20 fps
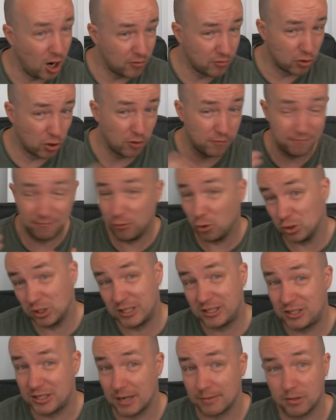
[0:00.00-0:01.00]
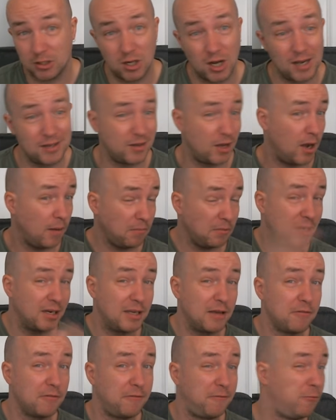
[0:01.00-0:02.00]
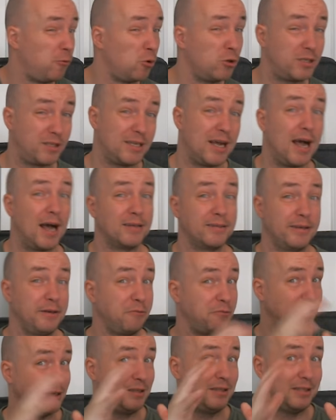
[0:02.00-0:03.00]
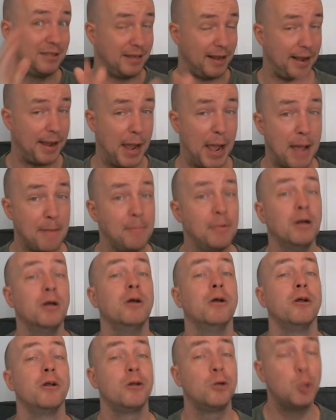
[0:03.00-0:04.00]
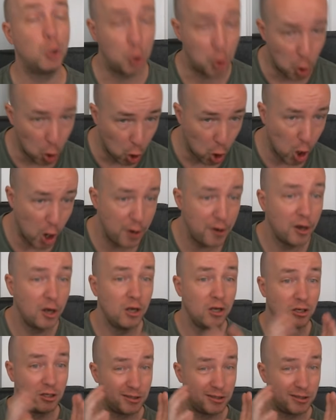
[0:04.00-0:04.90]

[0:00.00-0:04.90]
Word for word: overall, for this chapter, guys, I'm going to give it four stars. It was a damn good